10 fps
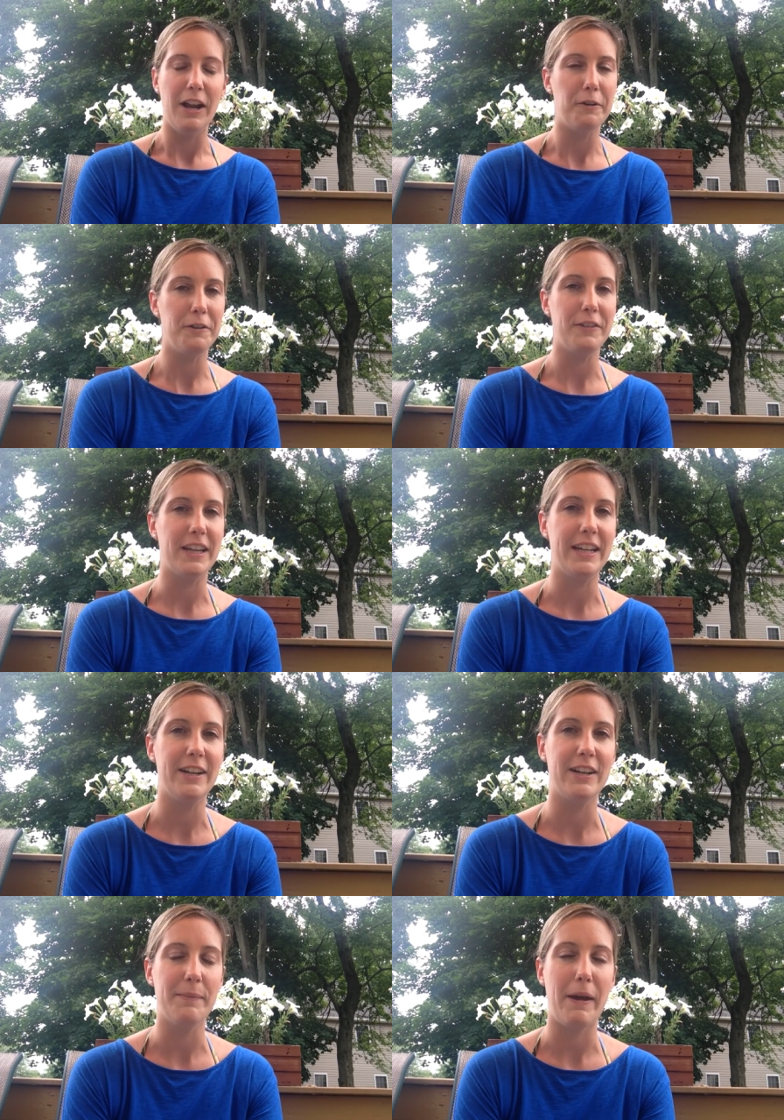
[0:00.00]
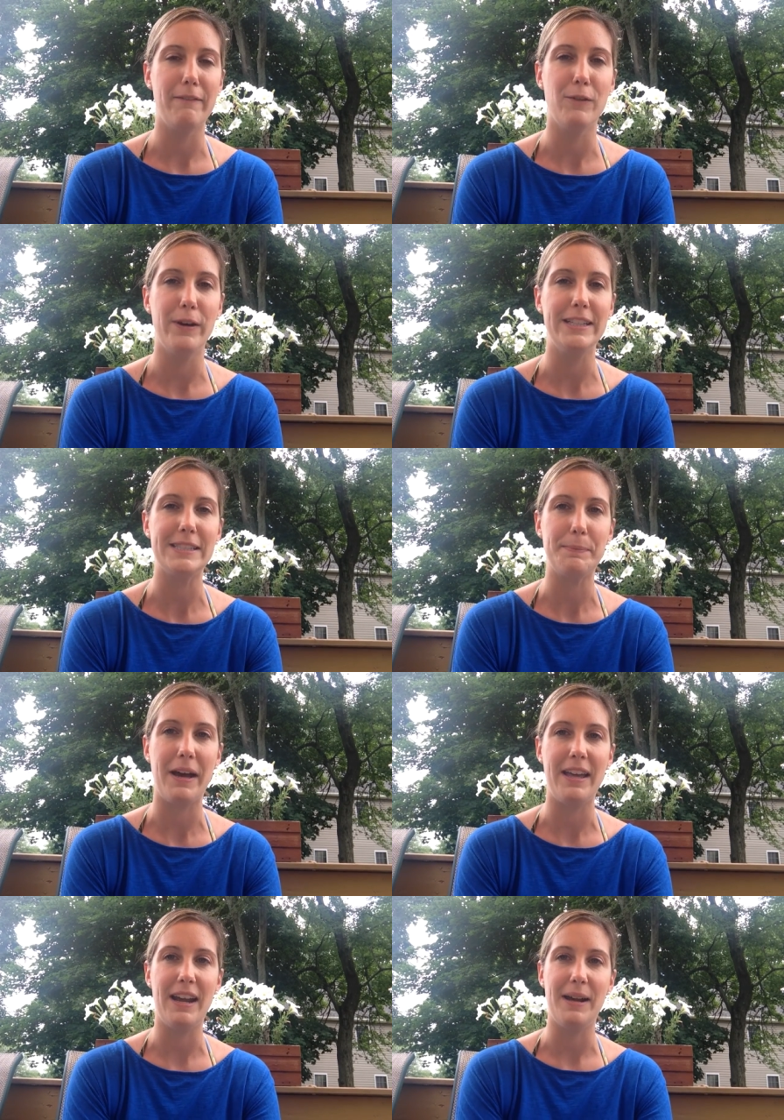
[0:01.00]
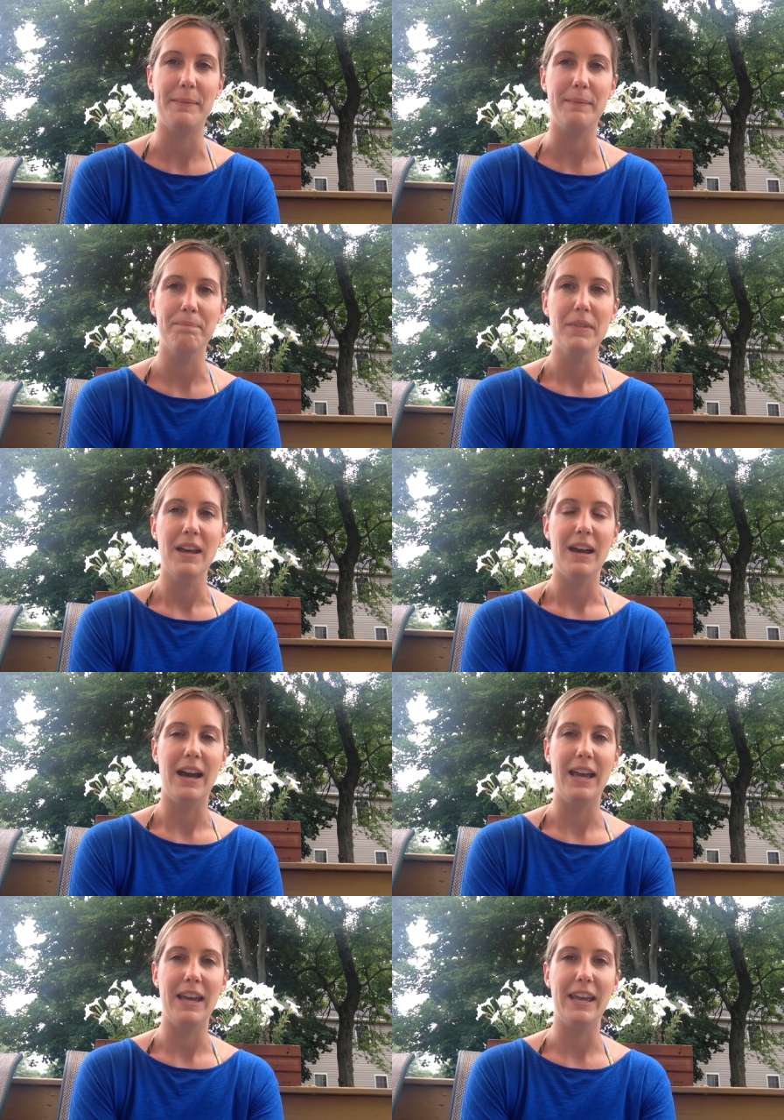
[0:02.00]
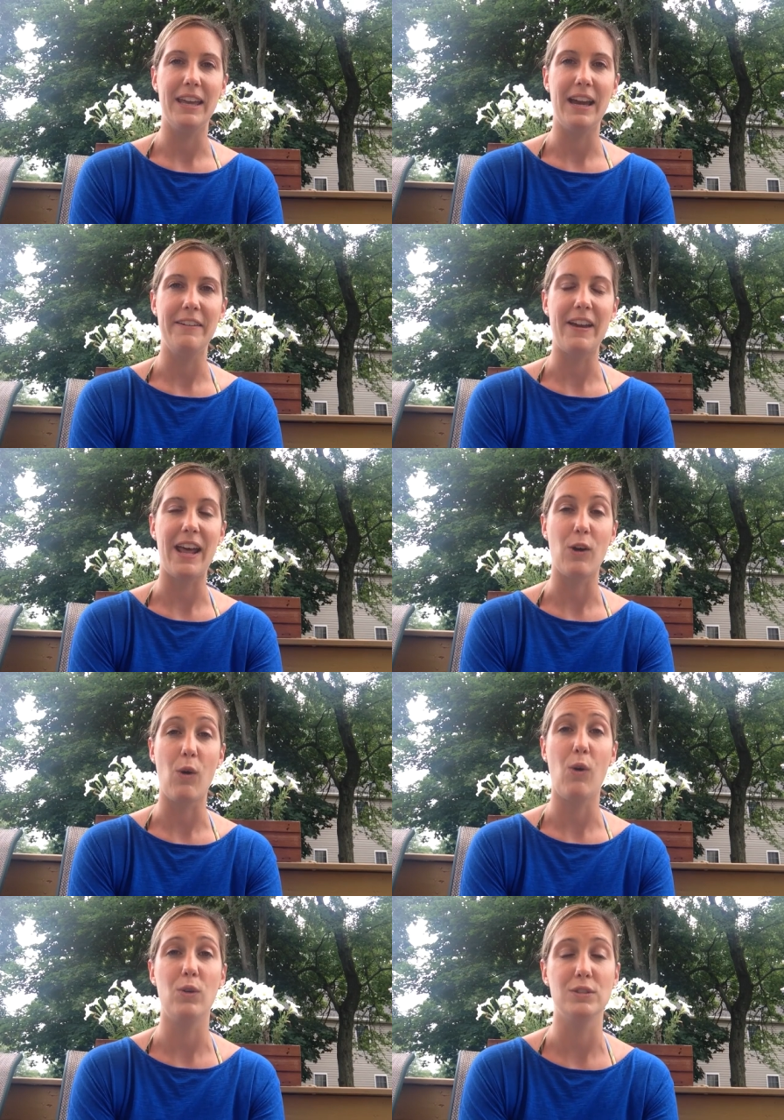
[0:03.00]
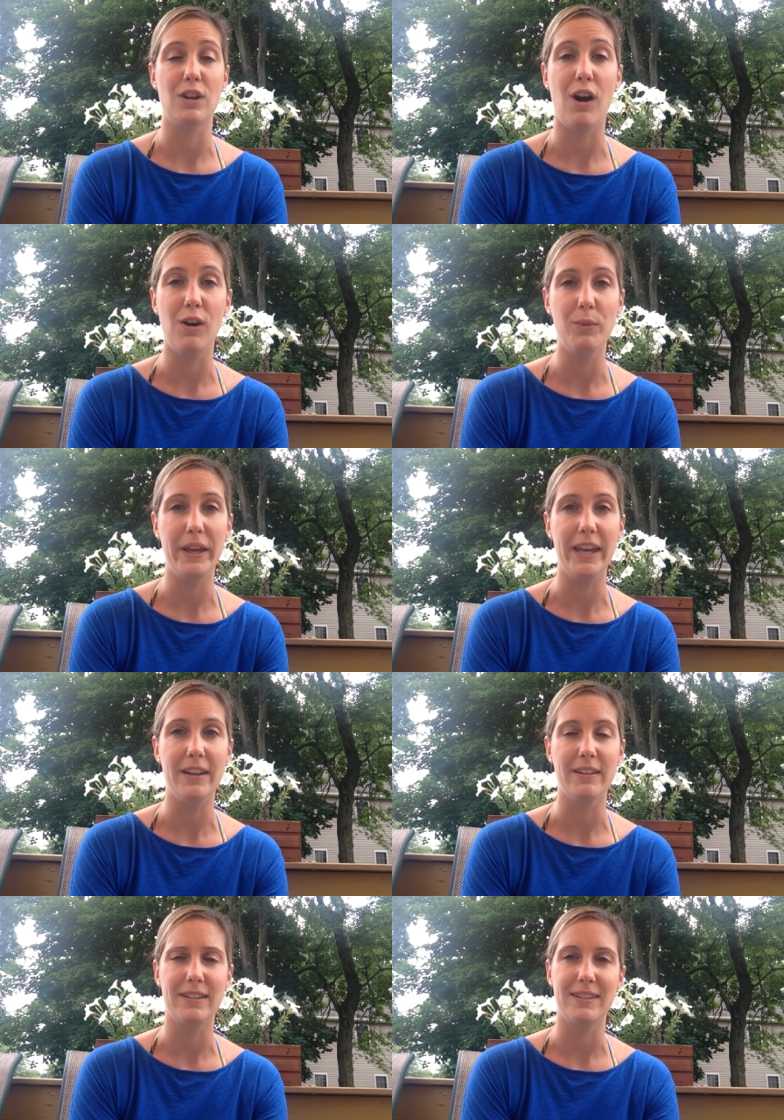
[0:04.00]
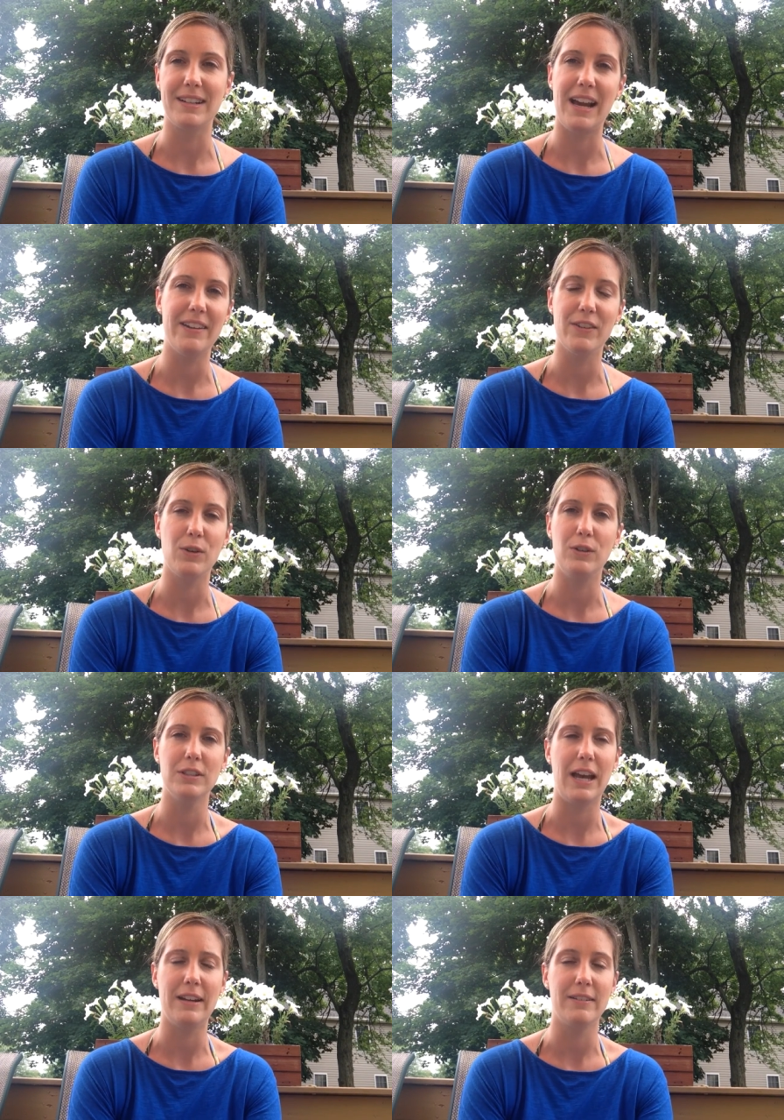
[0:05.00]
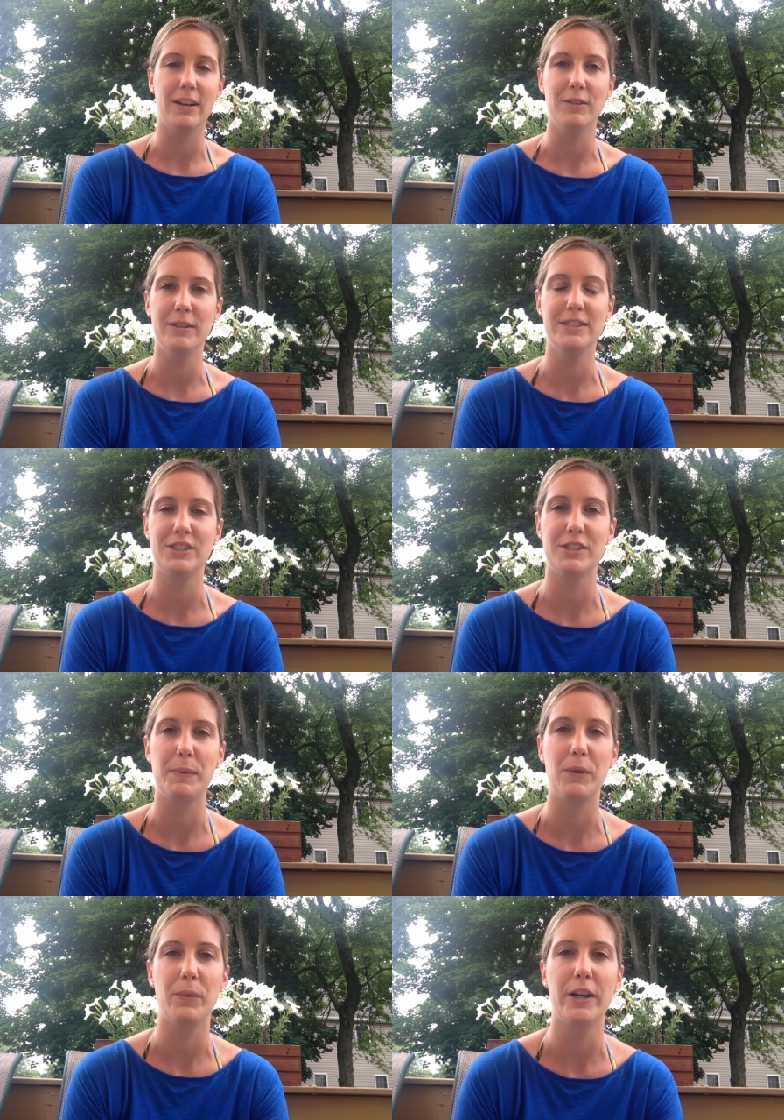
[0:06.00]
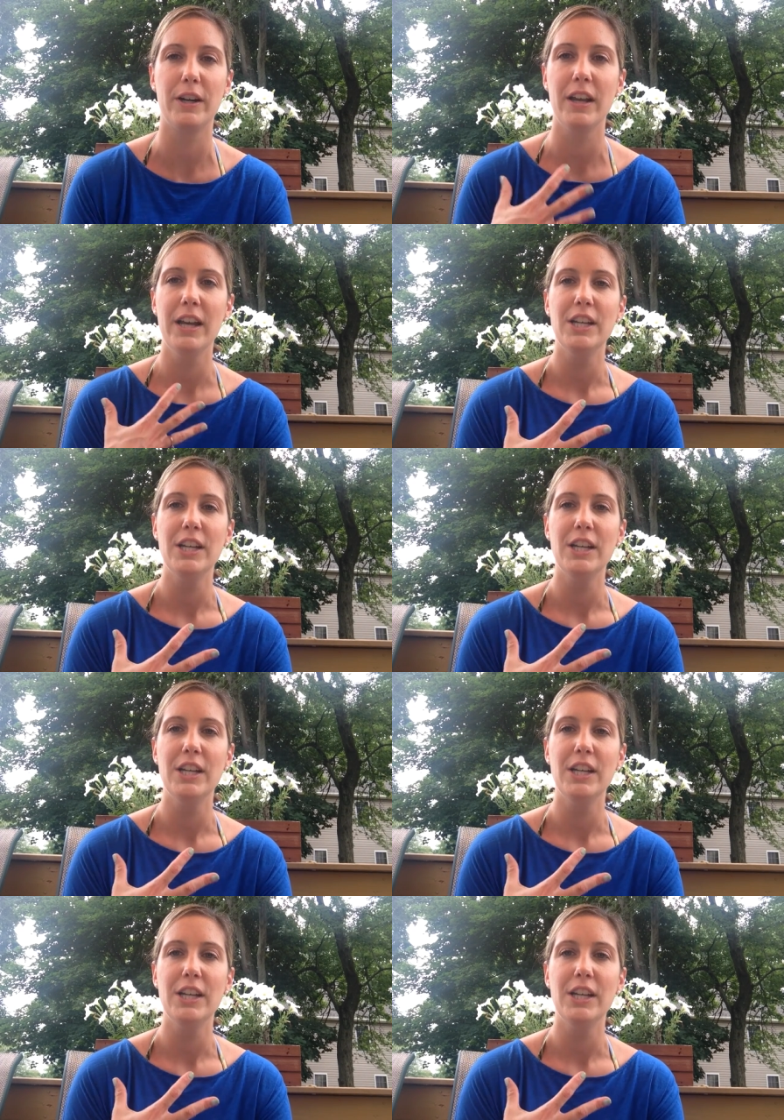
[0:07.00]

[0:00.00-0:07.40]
I don't know if you can hear it in my voice, but um, I, I've had a cold all week or kind of a cold, I don't know. It's just been a weird